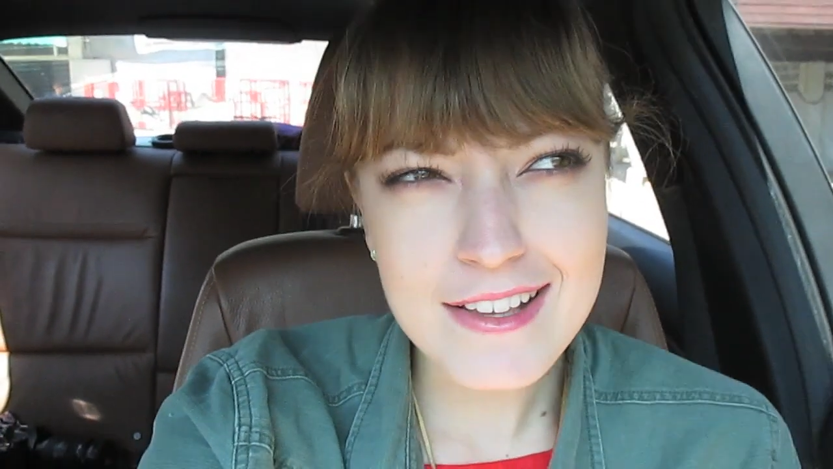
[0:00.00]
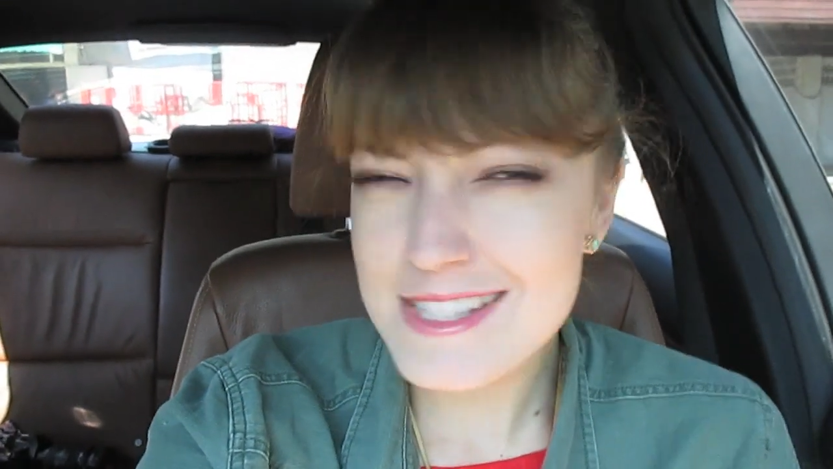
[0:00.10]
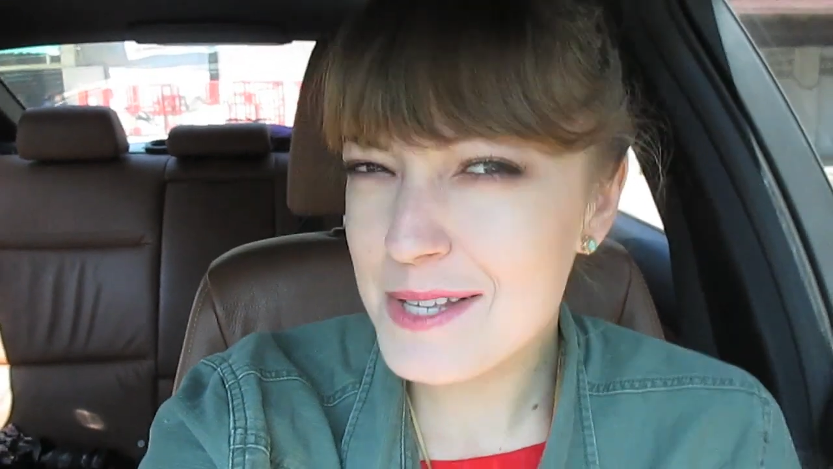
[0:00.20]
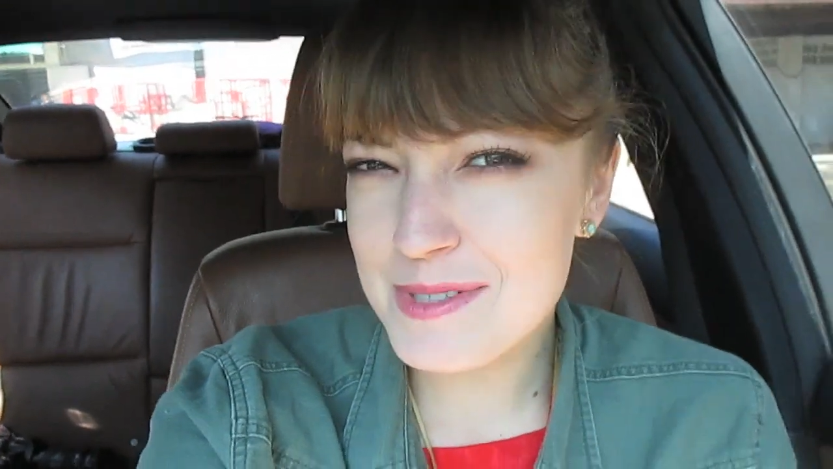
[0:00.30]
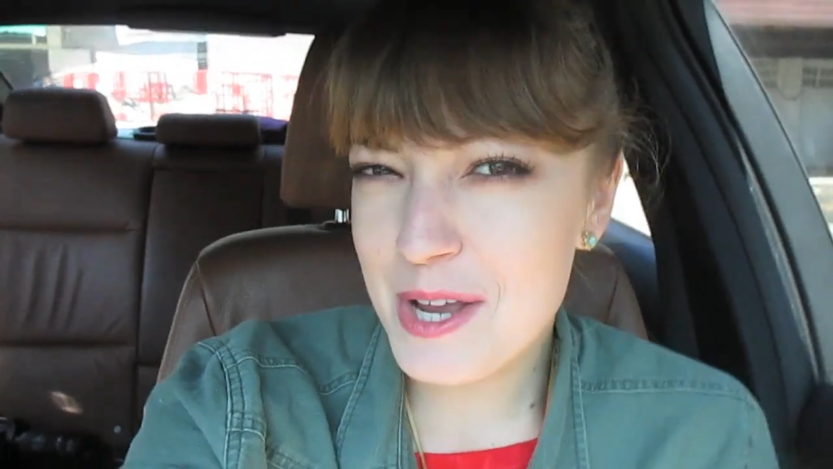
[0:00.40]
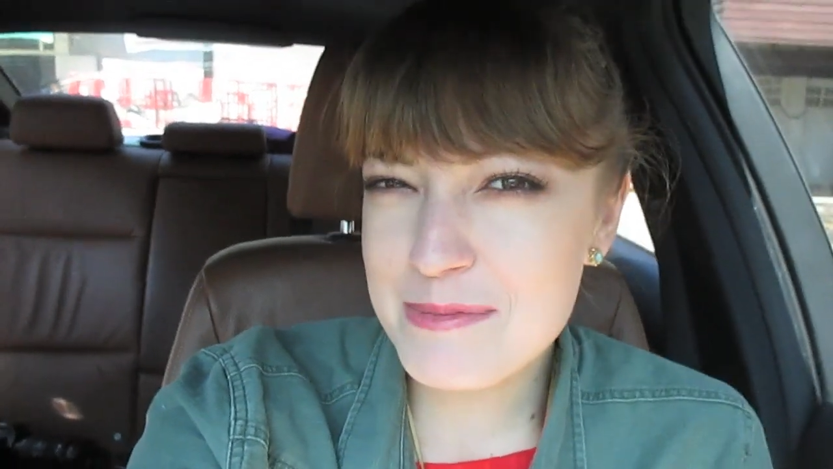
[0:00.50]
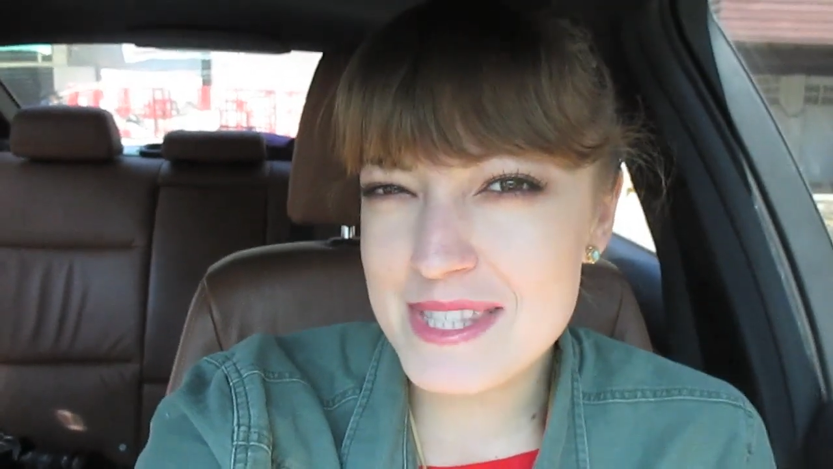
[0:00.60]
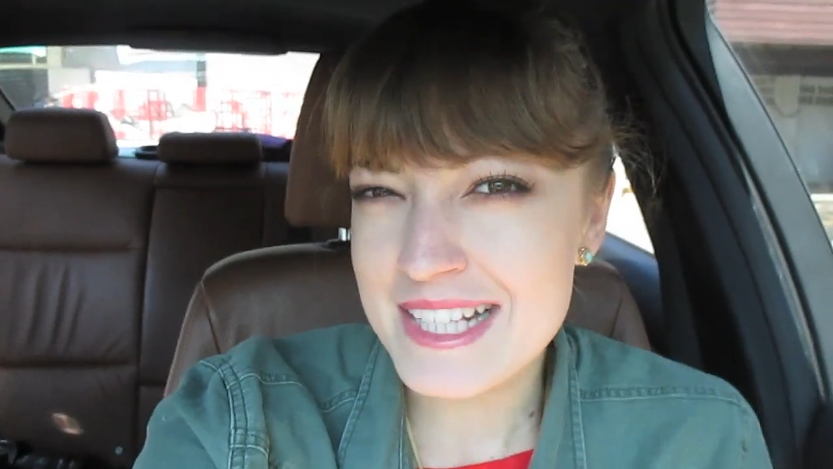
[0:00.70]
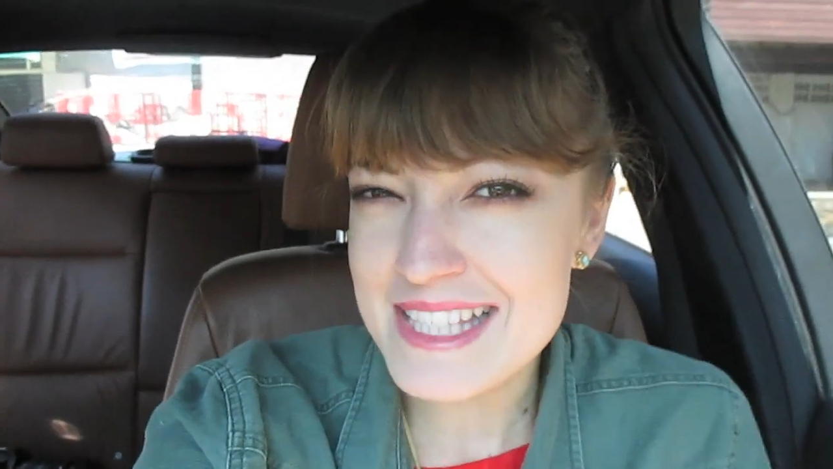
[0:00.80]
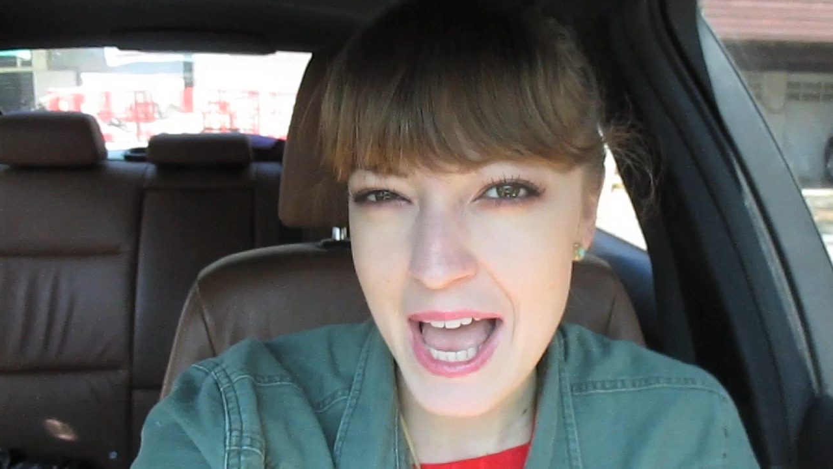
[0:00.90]
Sometimes
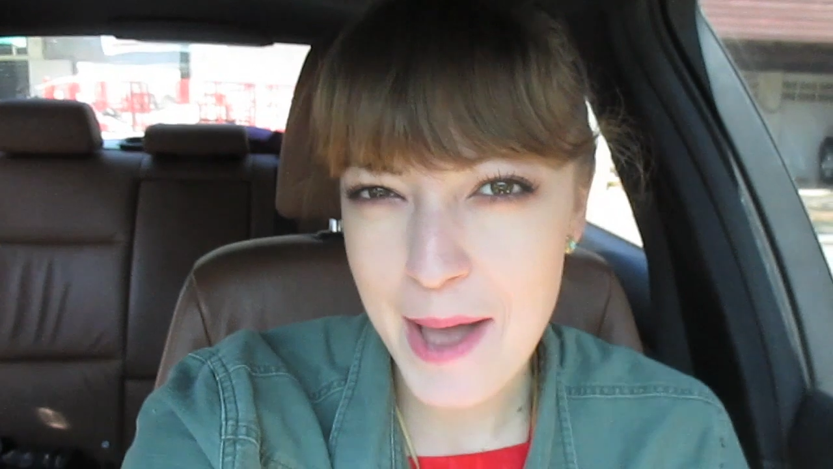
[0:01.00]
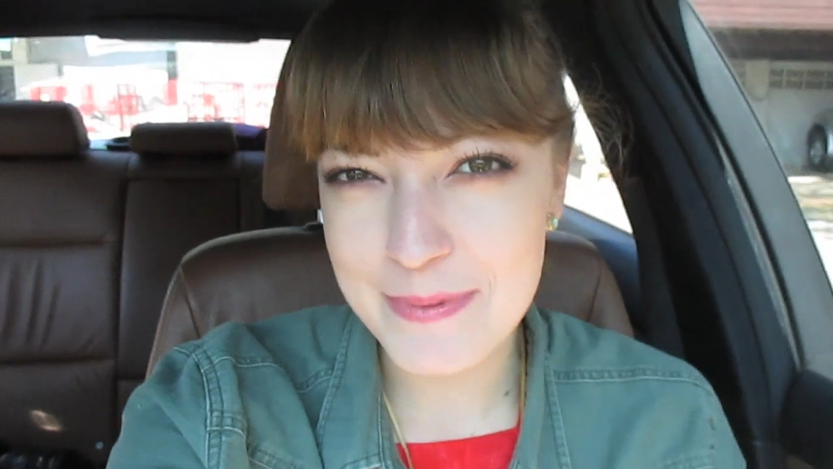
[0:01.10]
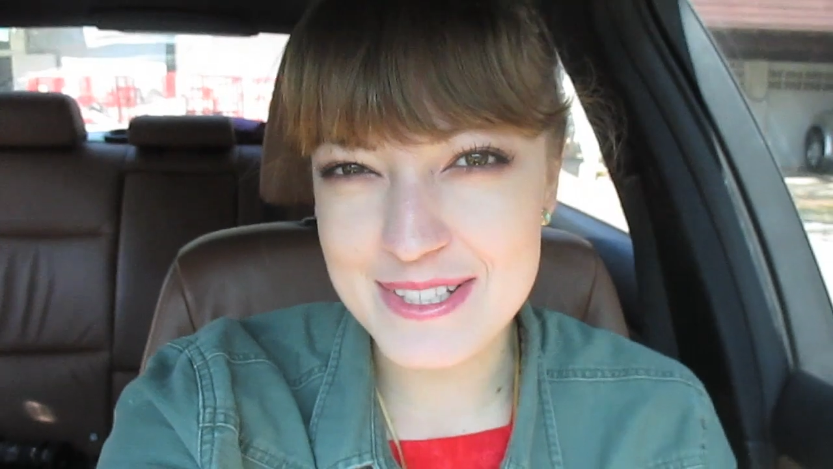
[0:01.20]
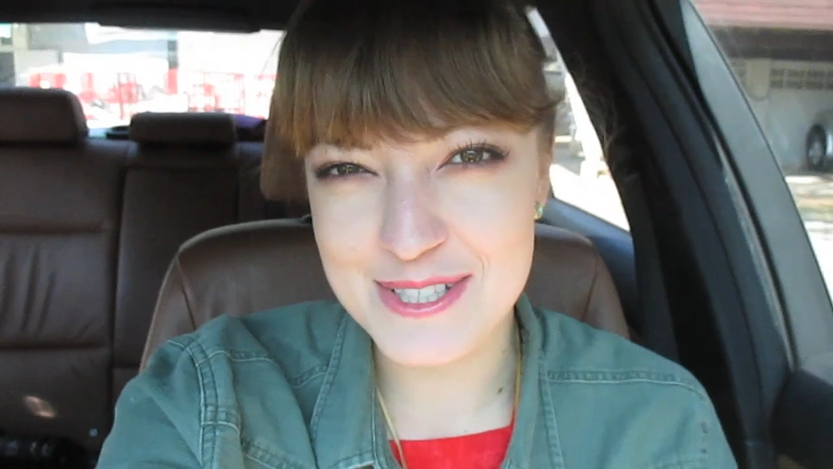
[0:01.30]
things happen